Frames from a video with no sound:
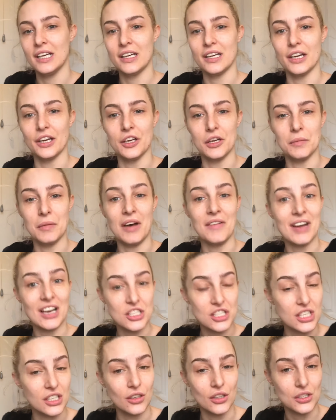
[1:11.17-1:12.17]
I've
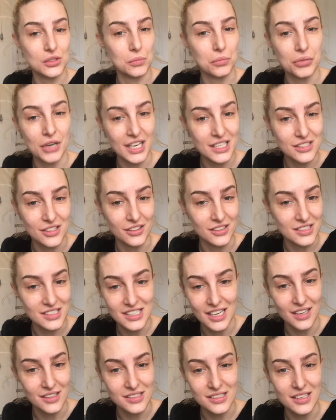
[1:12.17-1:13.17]
actually got some press-ons
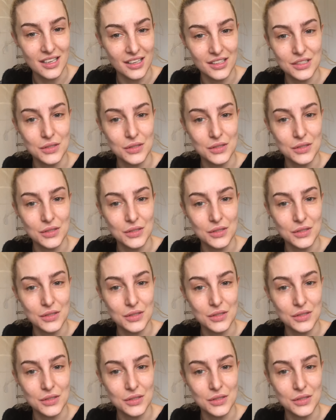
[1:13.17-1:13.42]
downstairs,